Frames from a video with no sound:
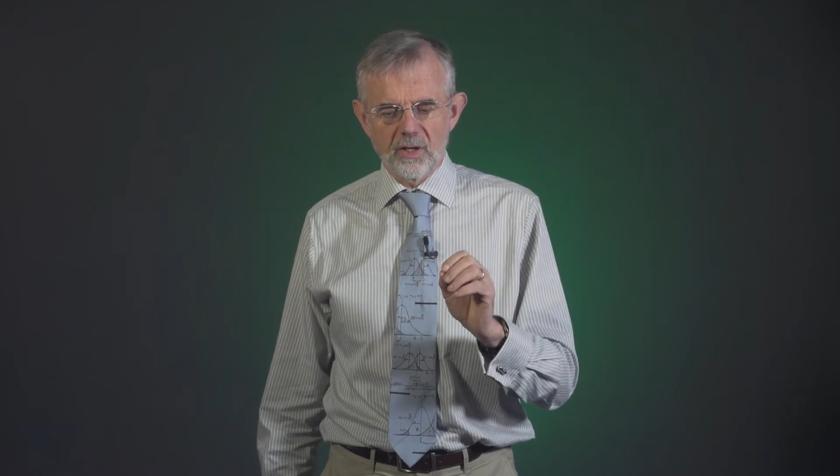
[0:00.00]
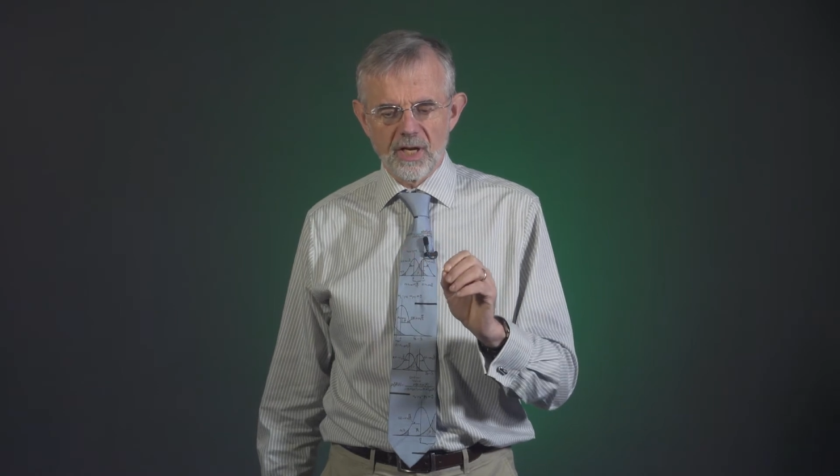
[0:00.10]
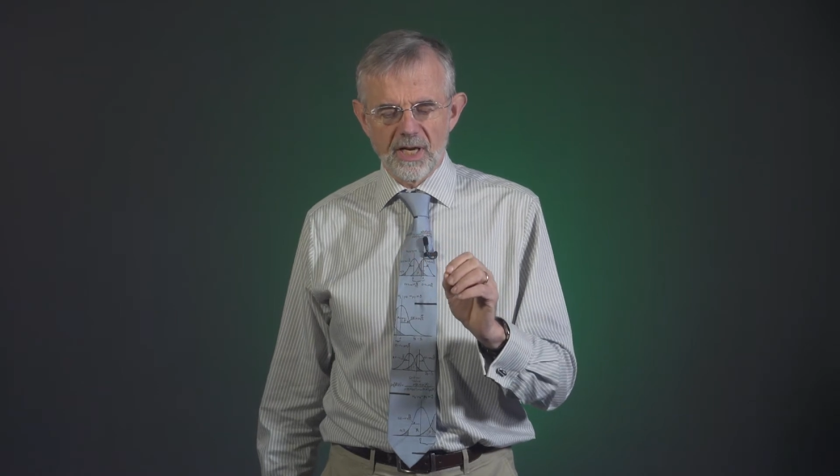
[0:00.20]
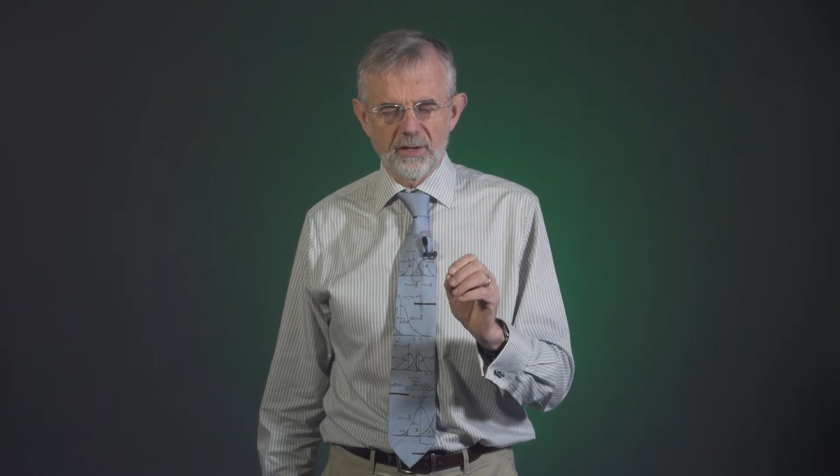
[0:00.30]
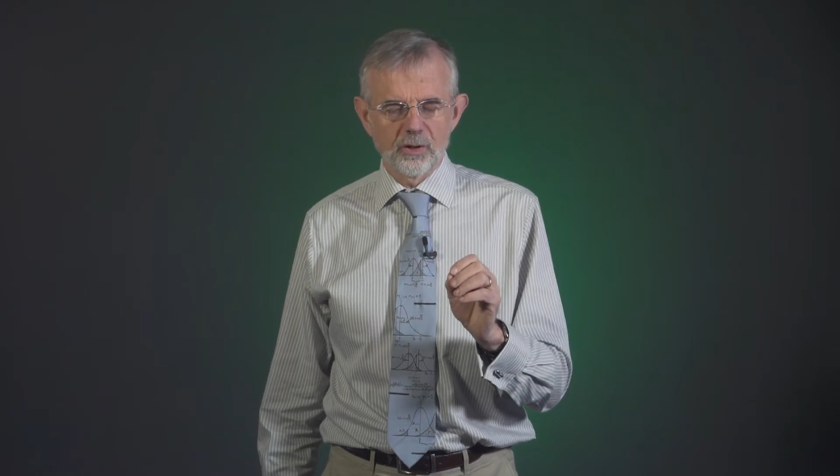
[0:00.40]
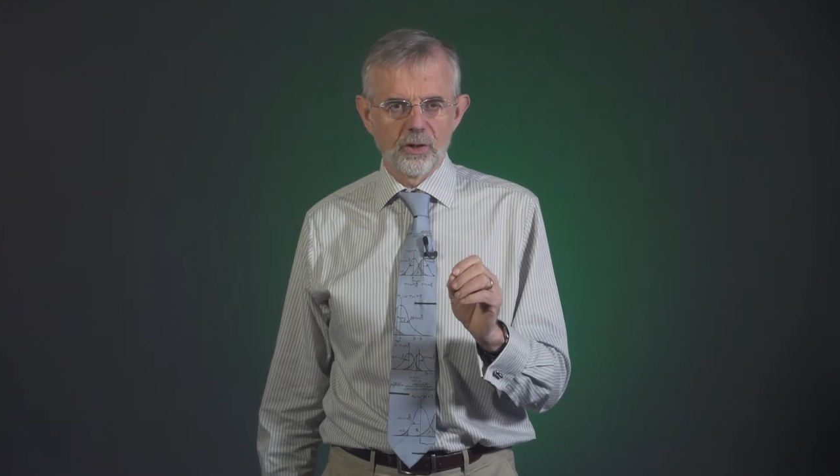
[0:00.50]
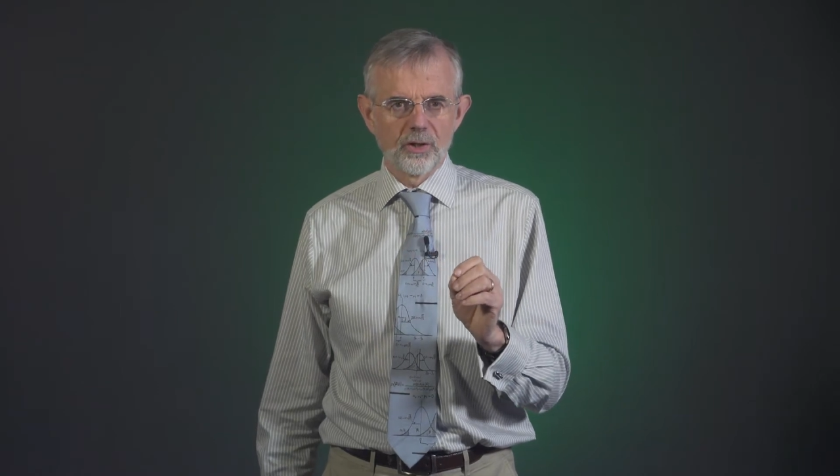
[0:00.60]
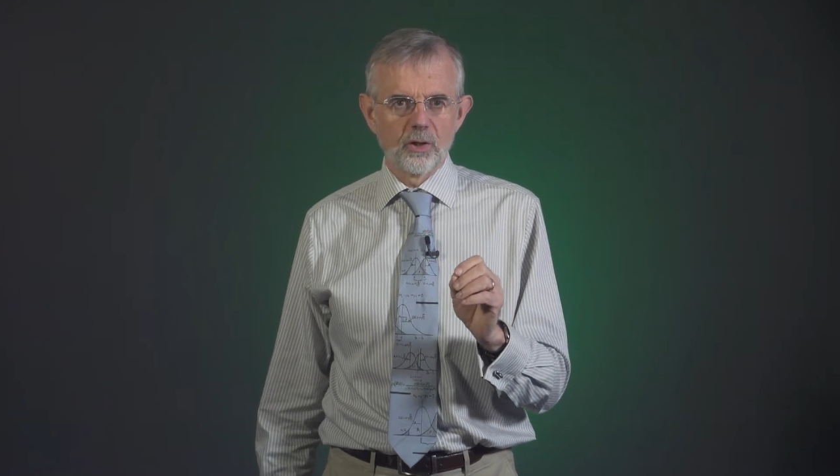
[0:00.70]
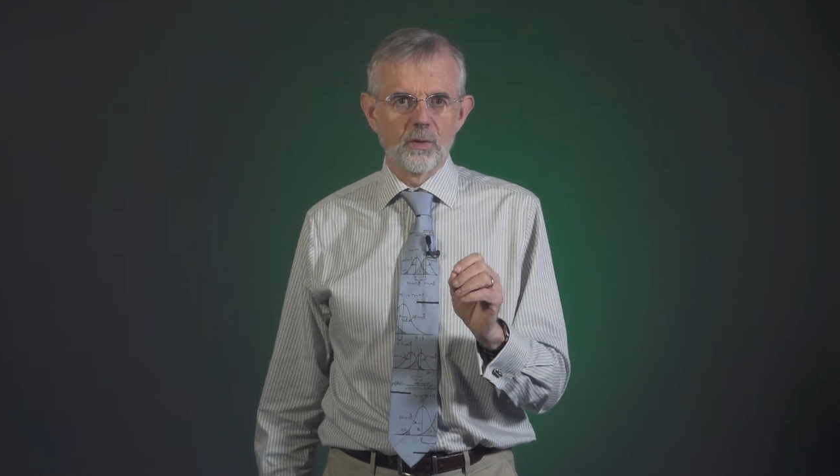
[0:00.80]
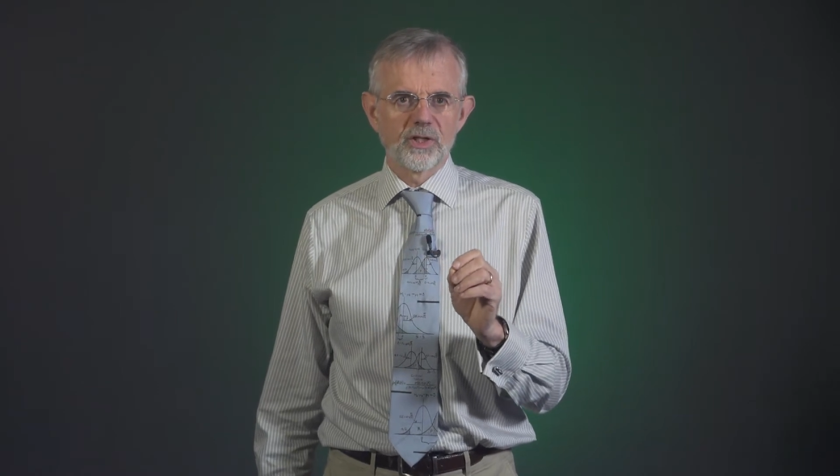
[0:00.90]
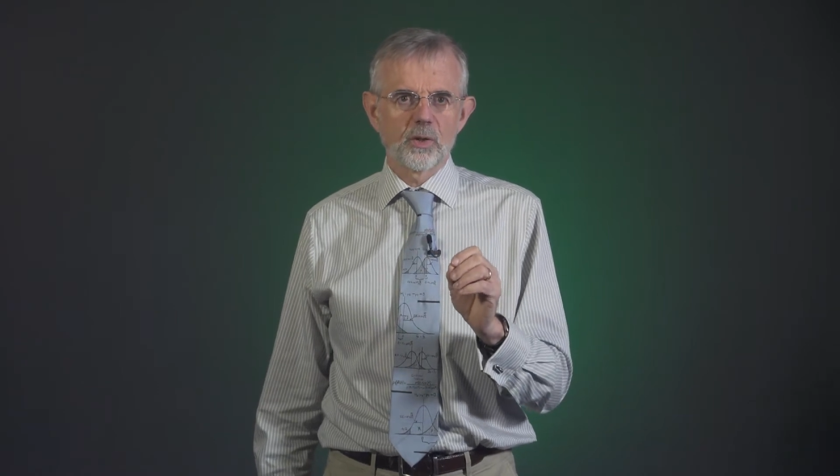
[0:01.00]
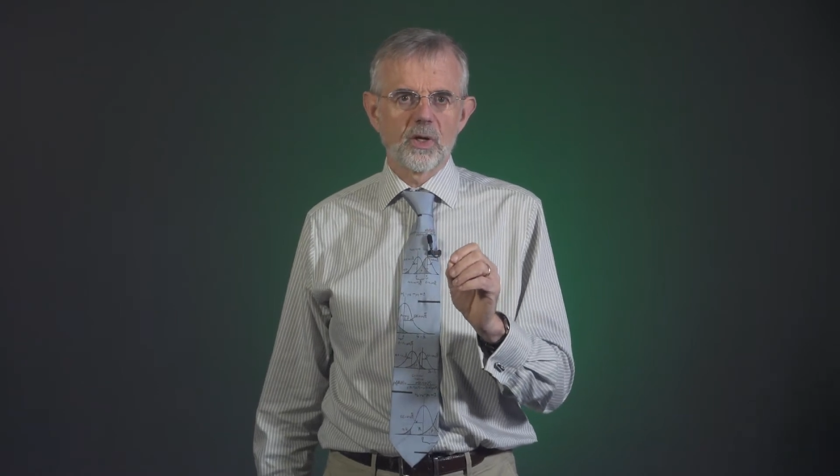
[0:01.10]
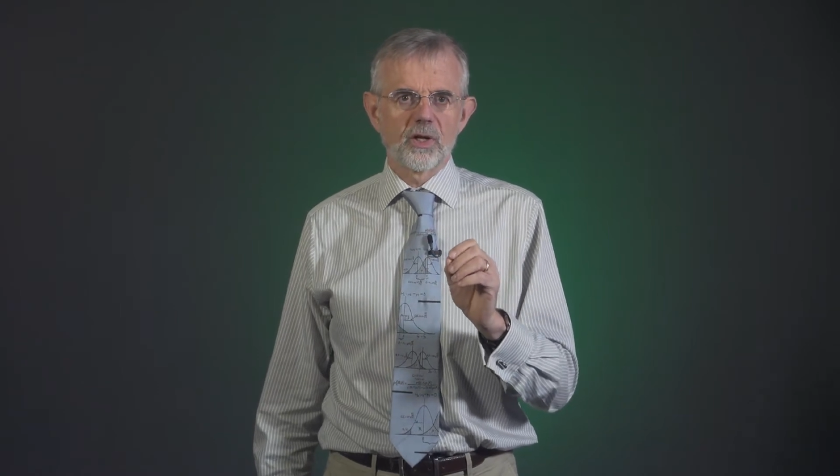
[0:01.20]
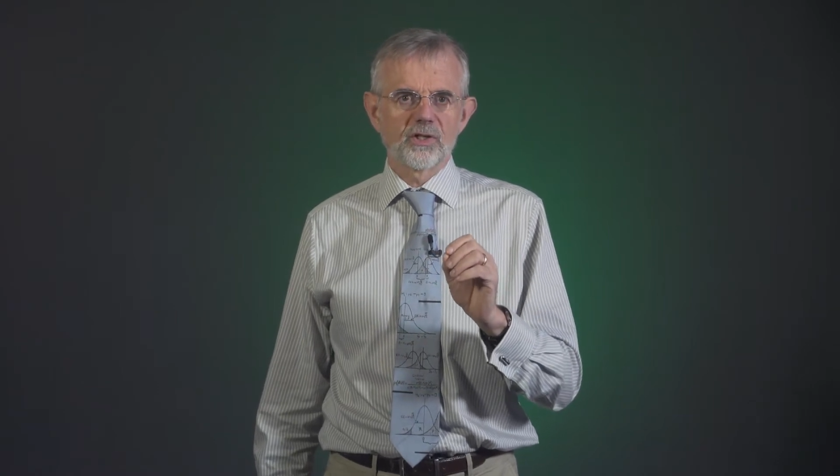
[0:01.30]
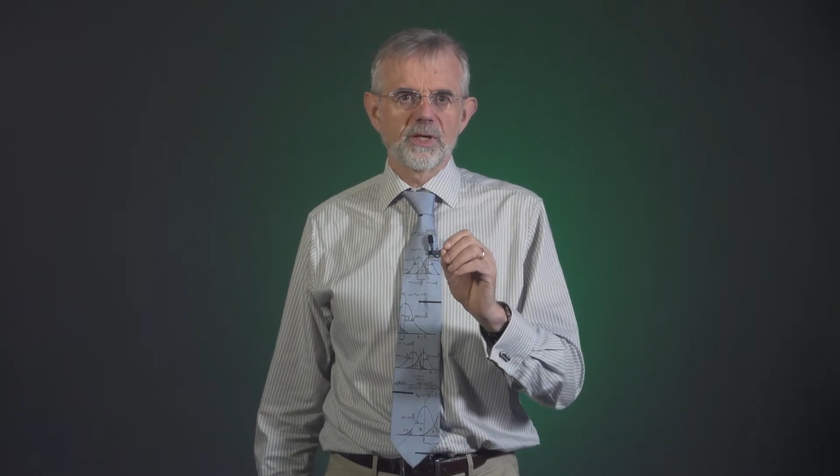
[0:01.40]
allows you to do is to
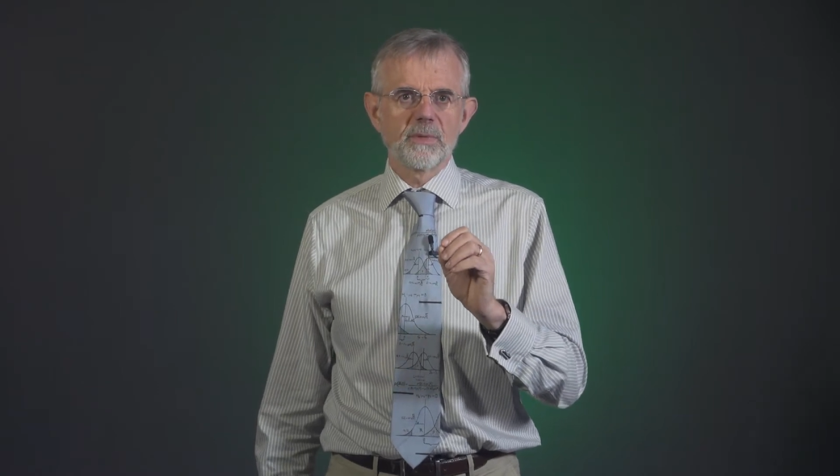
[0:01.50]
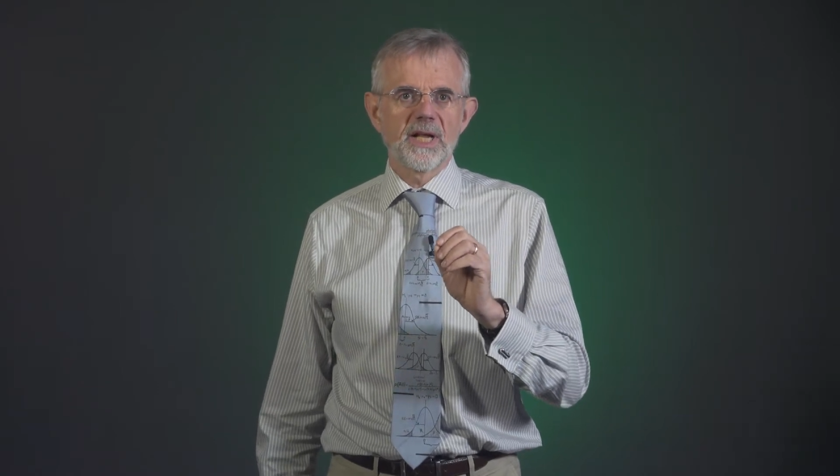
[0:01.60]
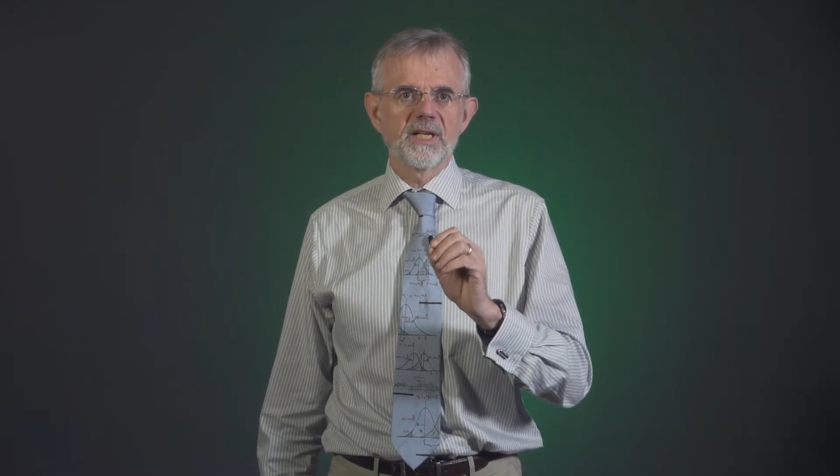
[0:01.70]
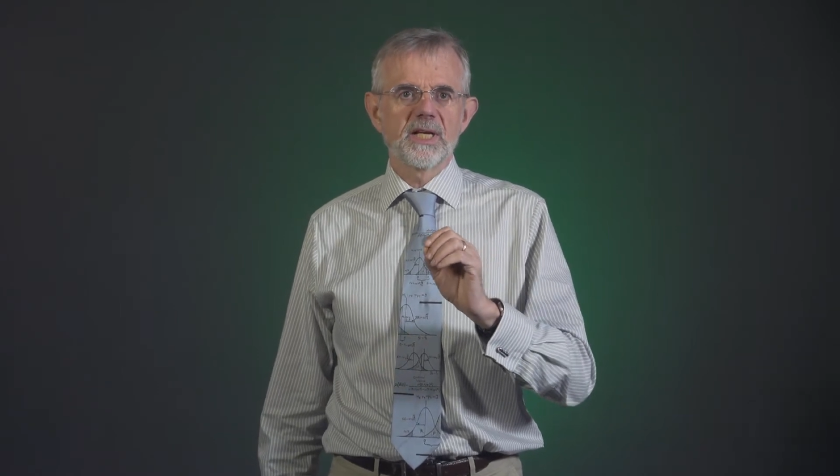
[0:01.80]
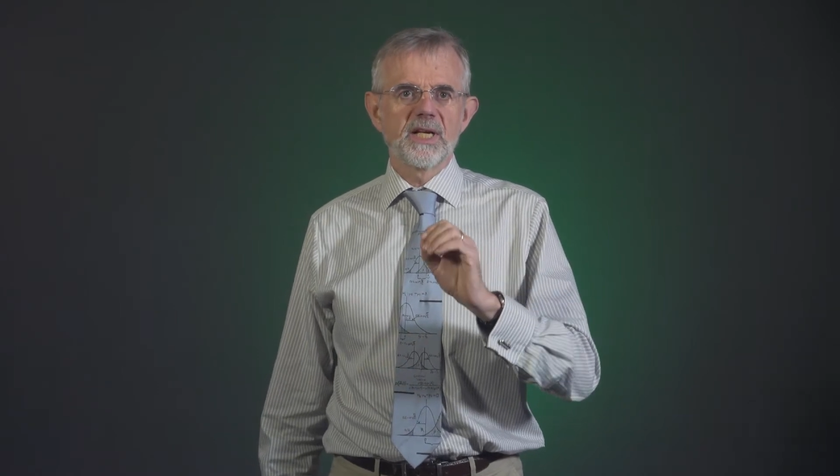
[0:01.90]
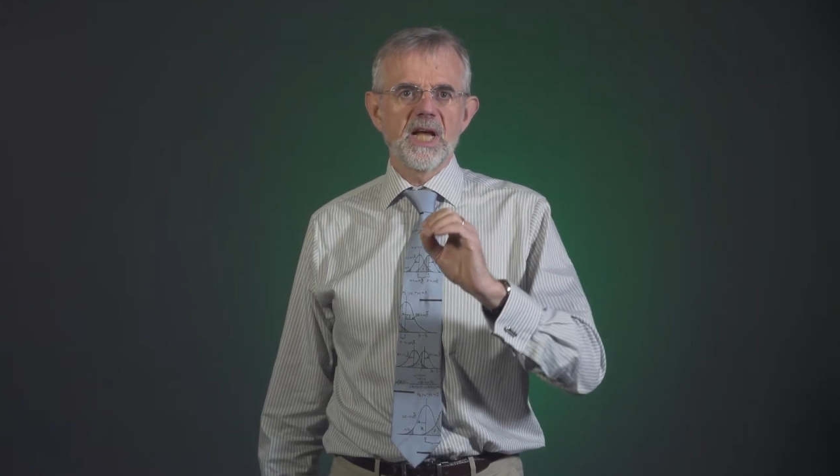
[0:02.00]
simulate